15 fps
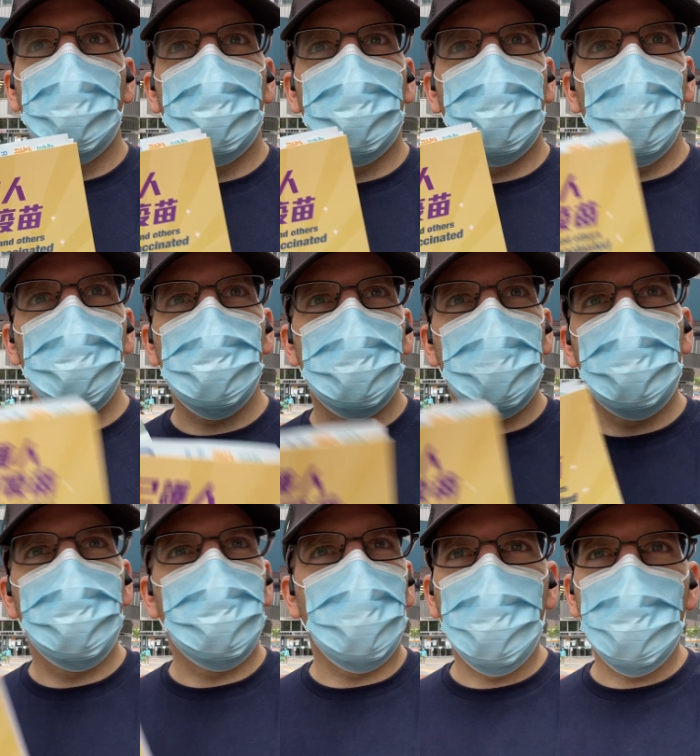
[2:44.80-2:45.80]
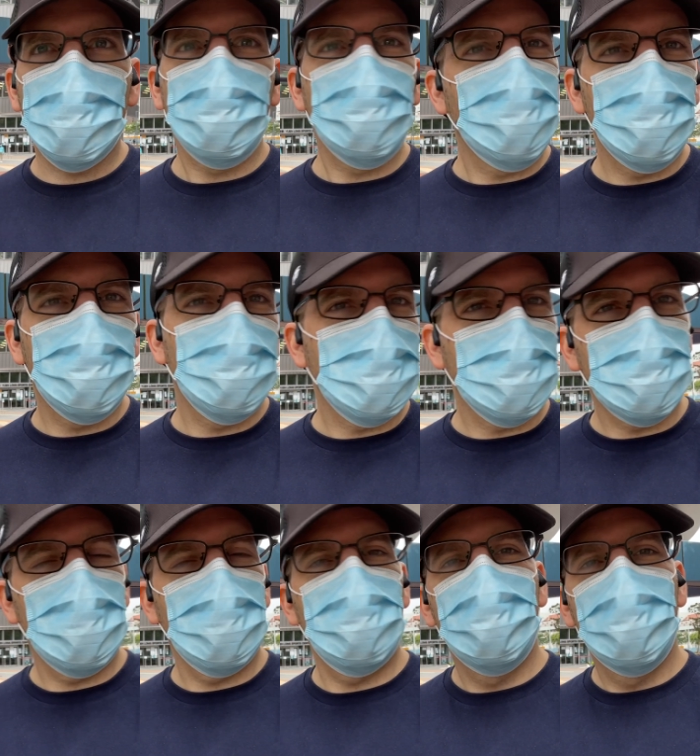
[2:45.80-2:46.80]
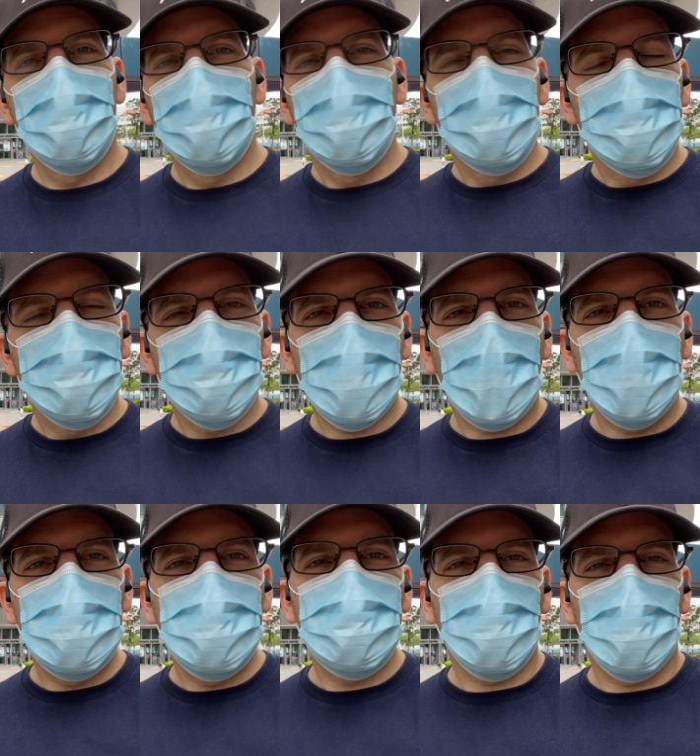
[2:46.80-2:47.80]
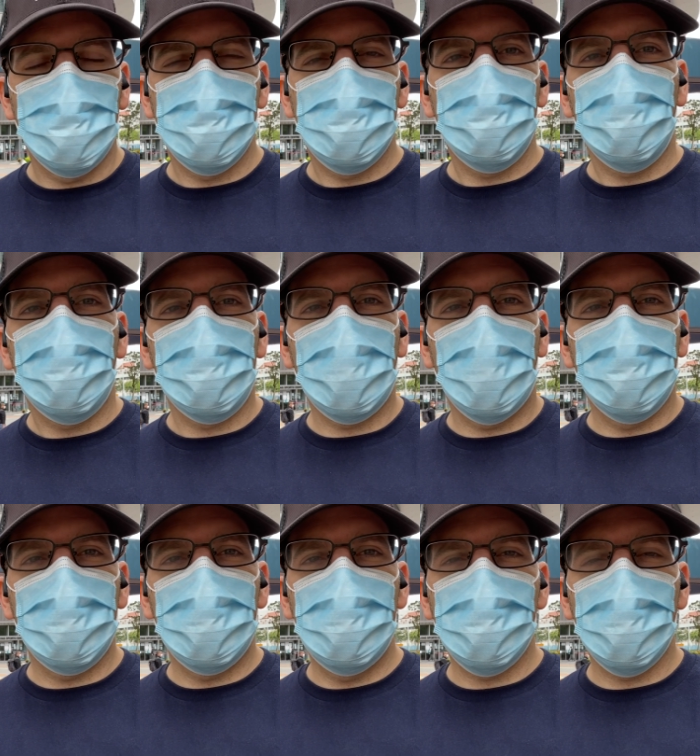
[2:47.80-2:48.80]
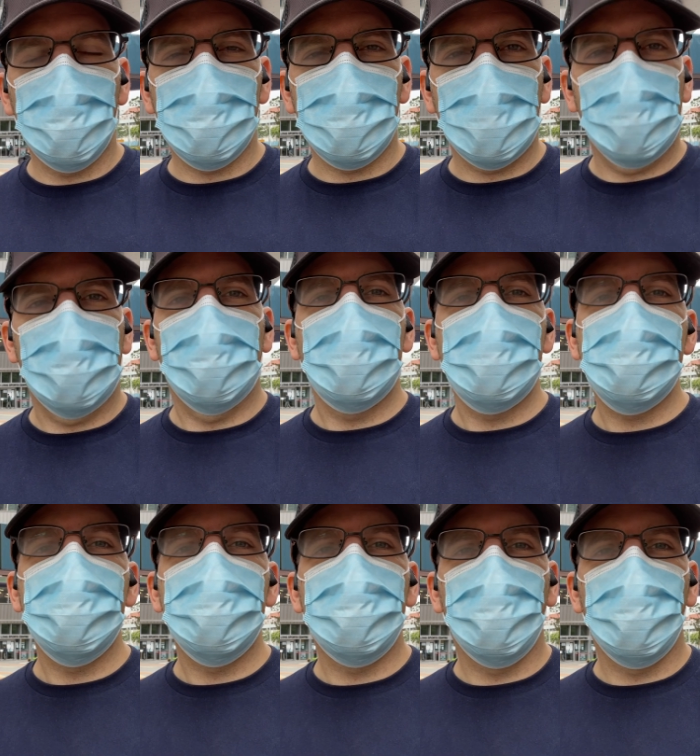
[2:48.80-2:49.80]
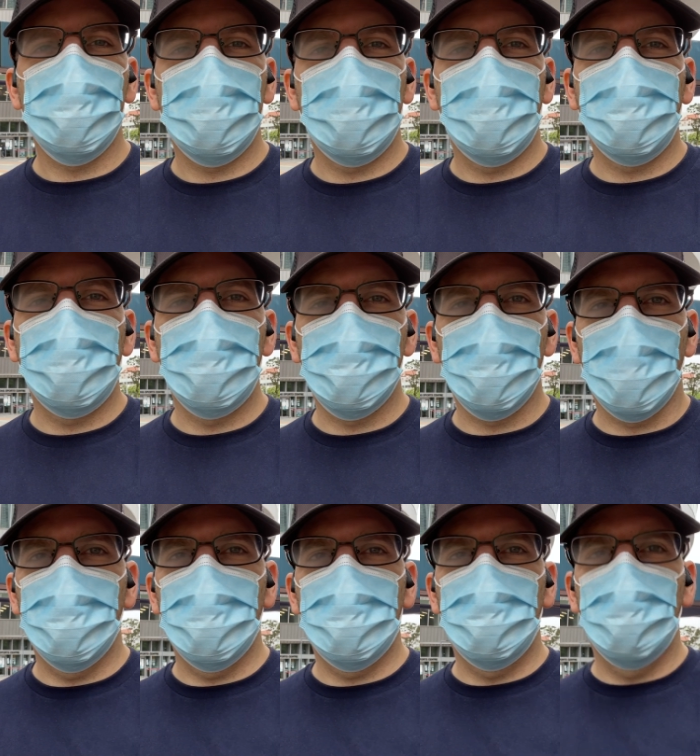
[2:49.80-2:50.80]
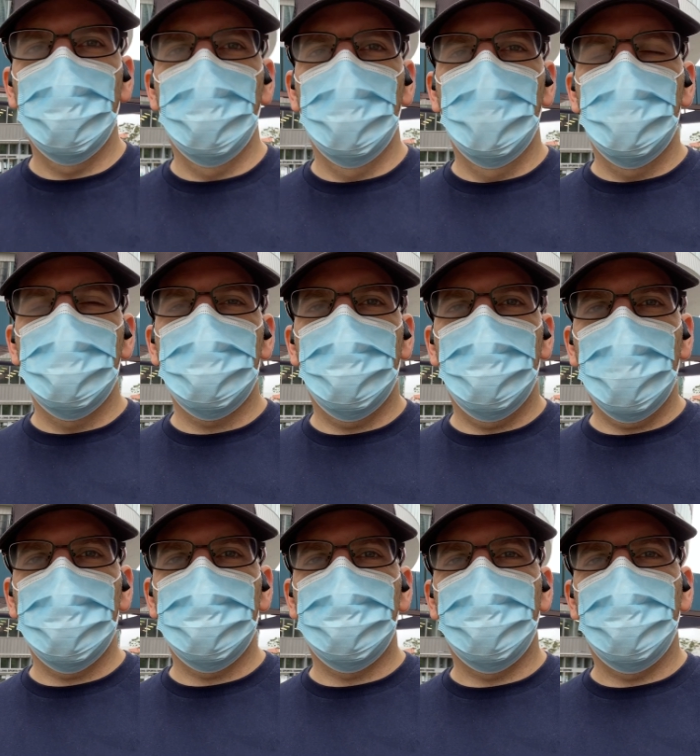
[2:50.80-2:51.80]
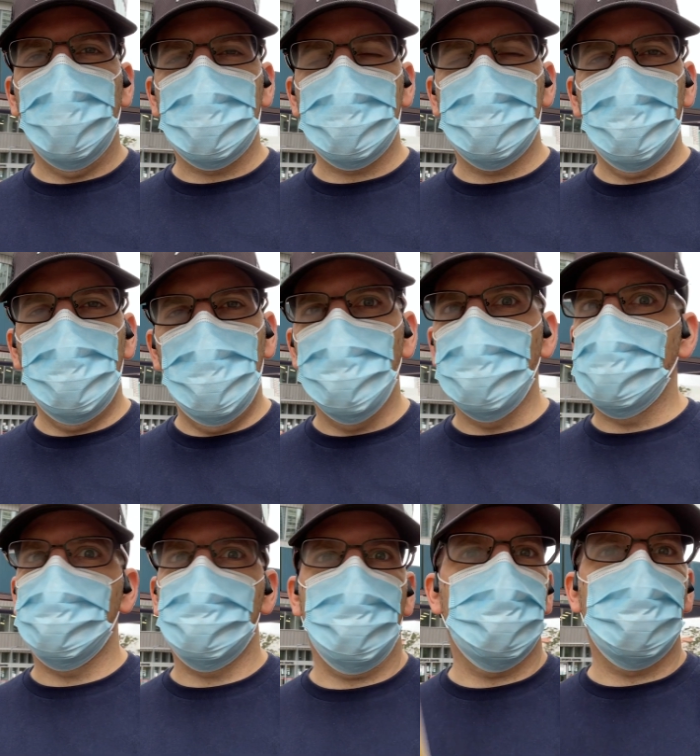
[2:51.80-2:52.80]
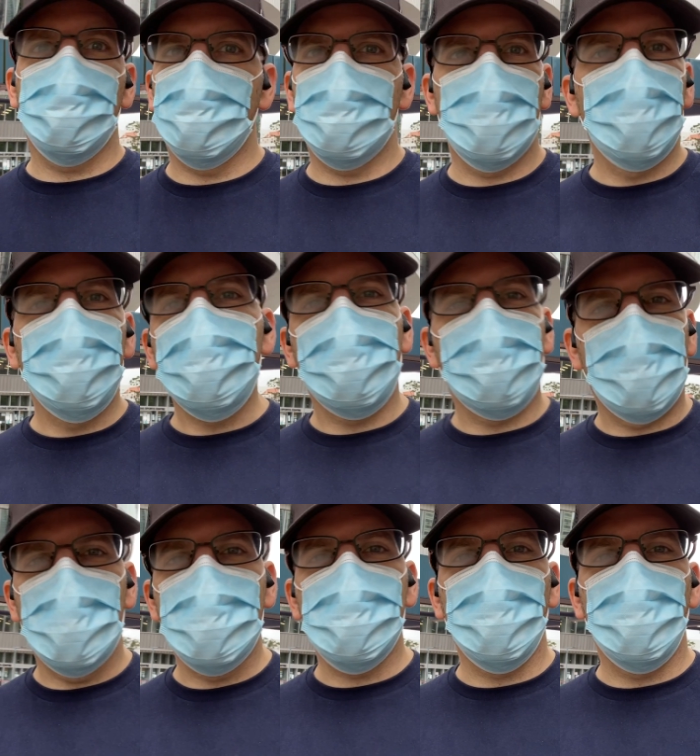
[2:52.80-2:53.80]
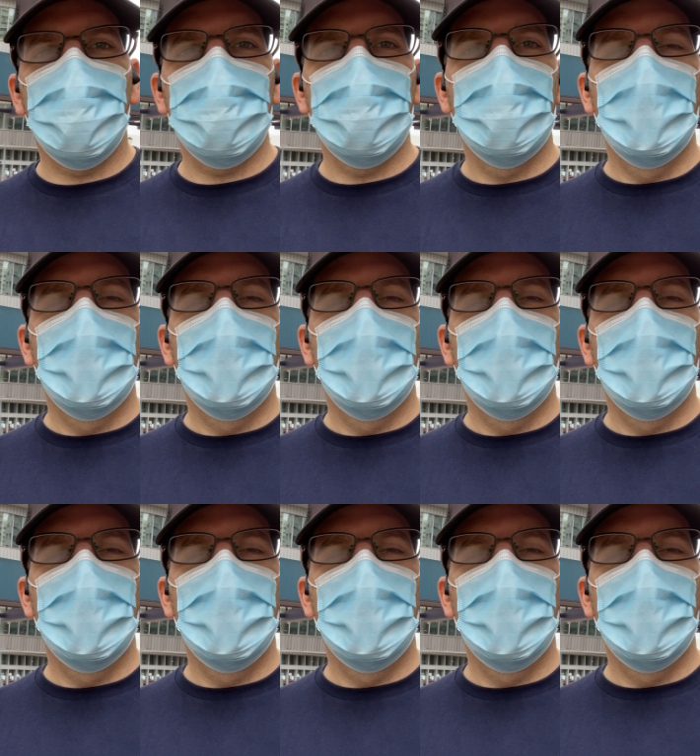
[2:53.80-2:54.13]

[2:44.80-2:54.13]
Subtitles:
Fosun Pharmaceutical, which is a Chinese pharmaceutical company. So it's like a licensed version of the German developed vaccine, which is also the same as the Pfizer one.